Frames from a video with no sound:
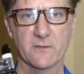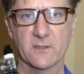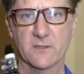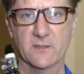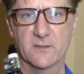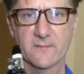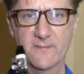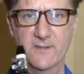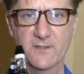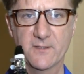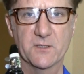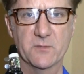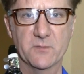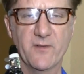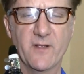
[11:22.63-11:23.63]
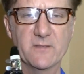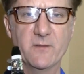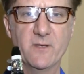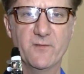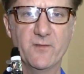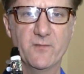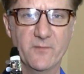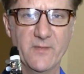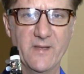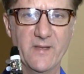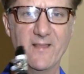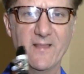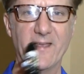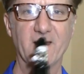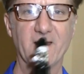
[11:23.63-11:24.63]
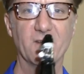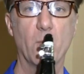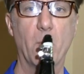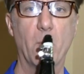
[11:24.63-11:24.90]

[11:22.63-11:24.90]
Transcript: it just prevents me from being late.